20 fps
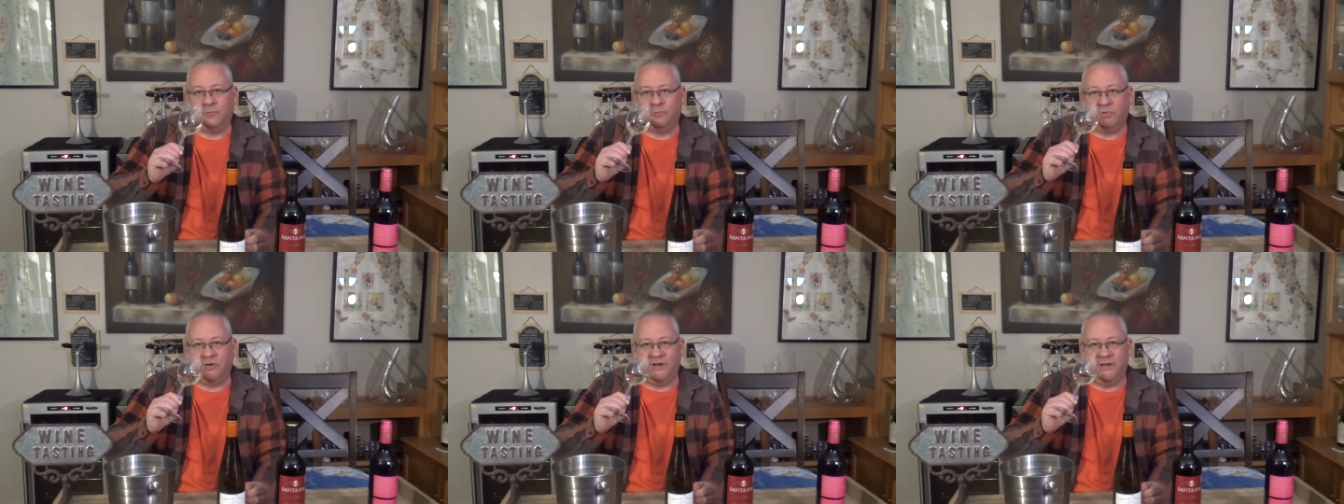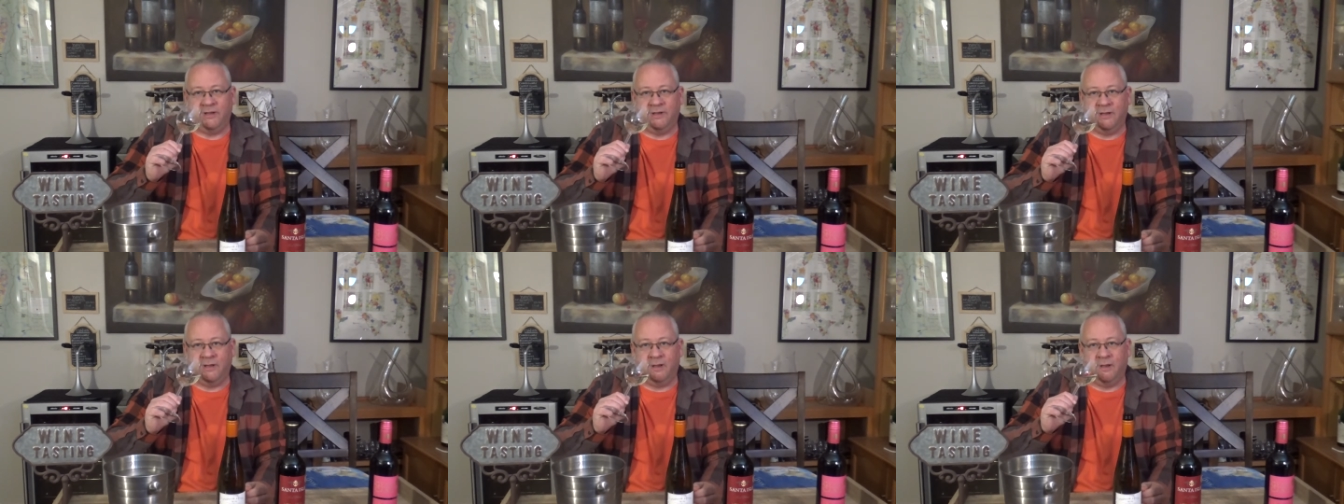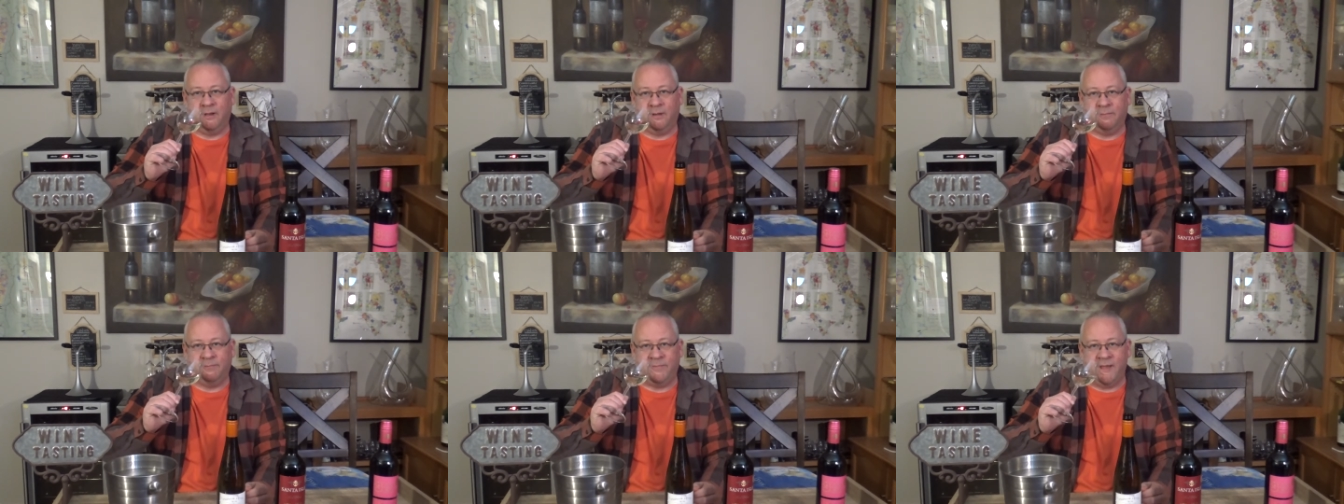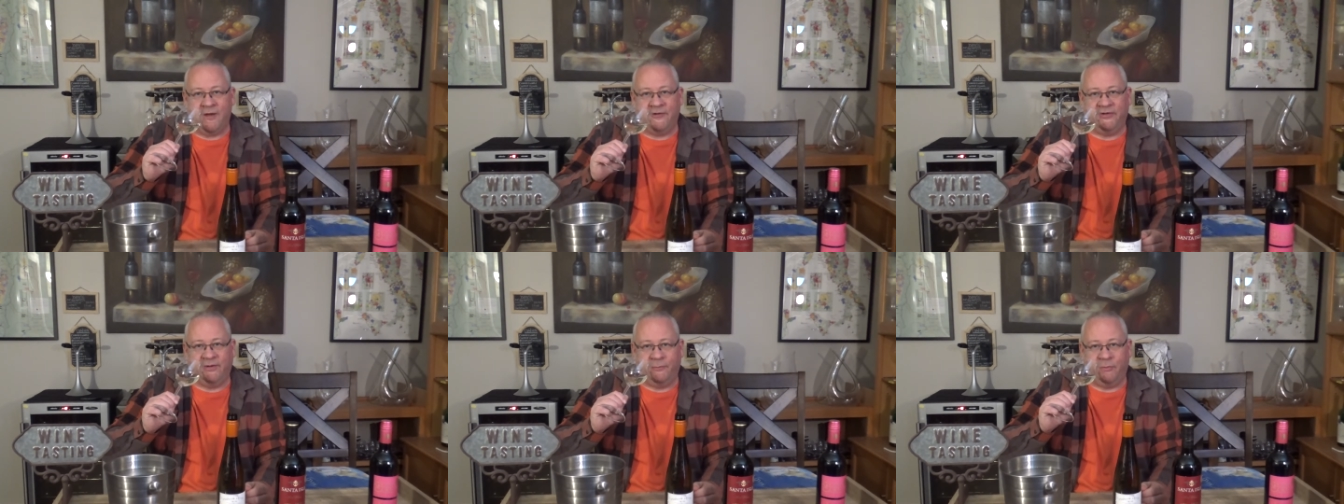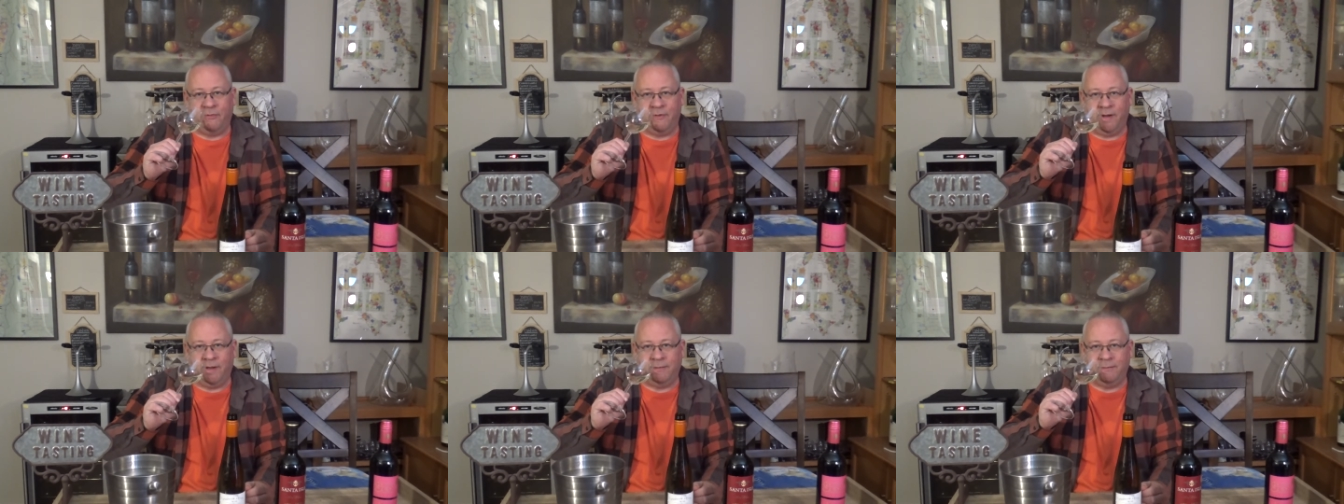pretty
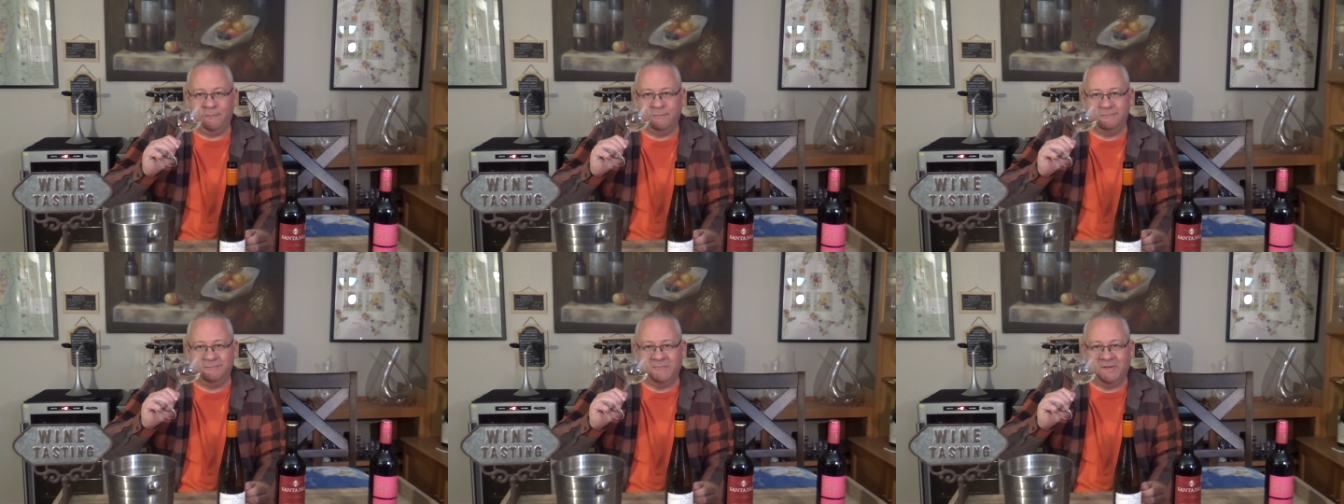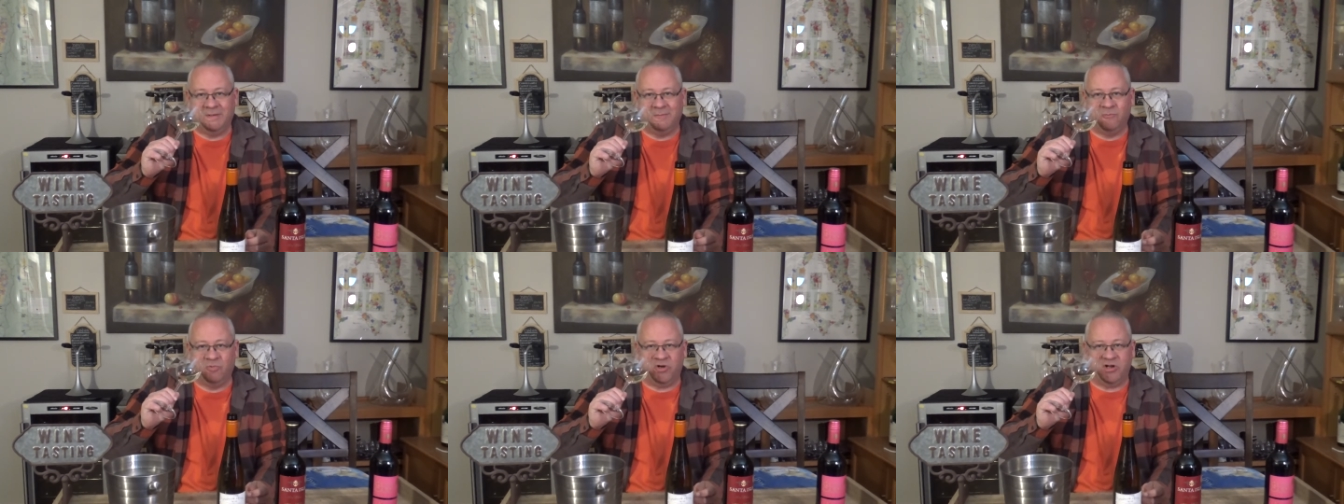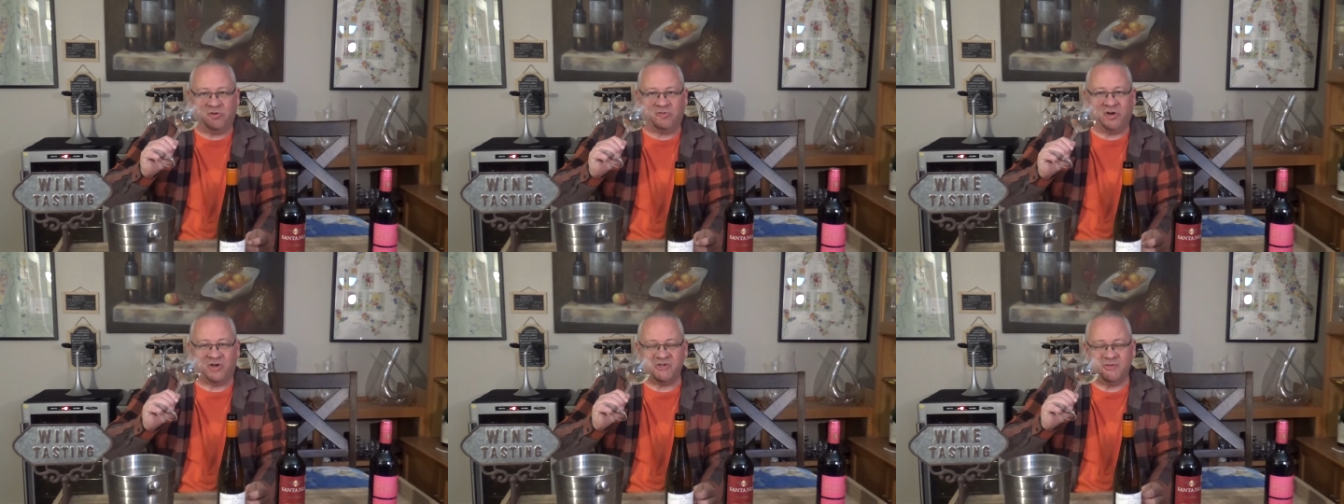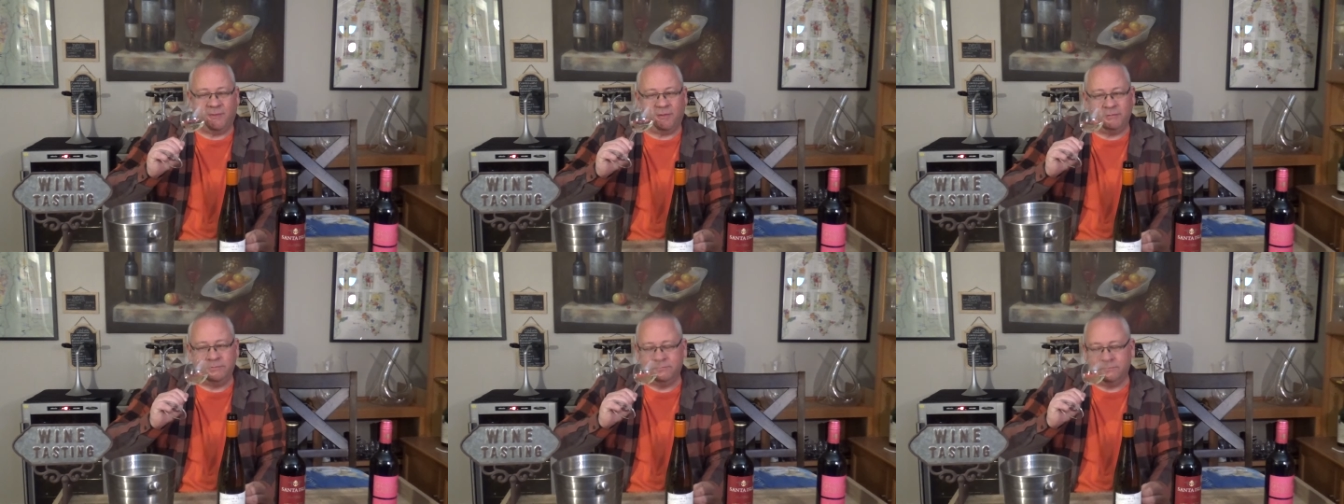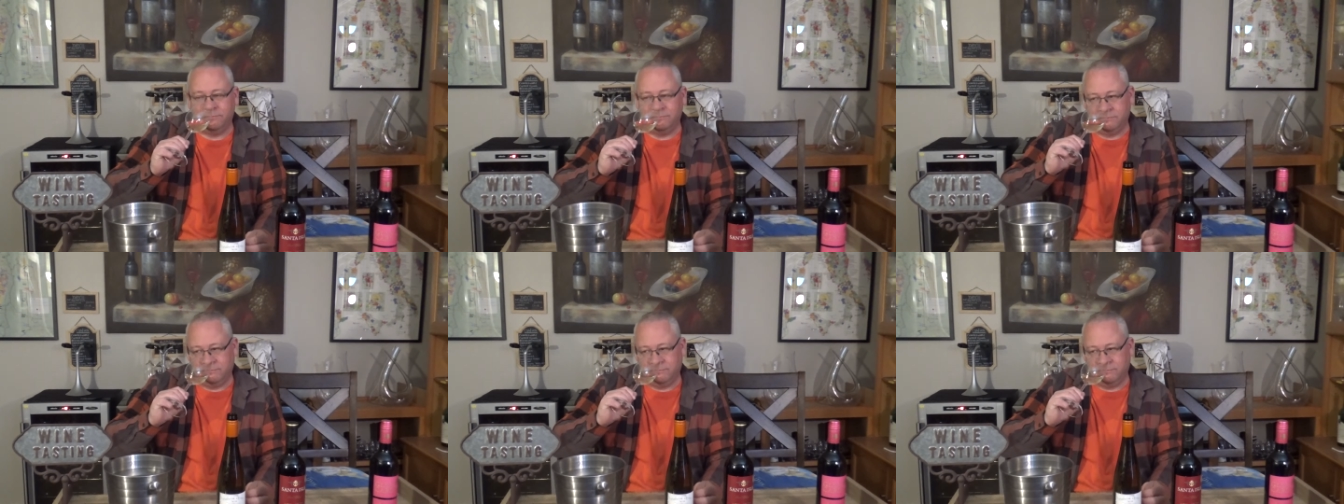poundable, right? Pretty crushable.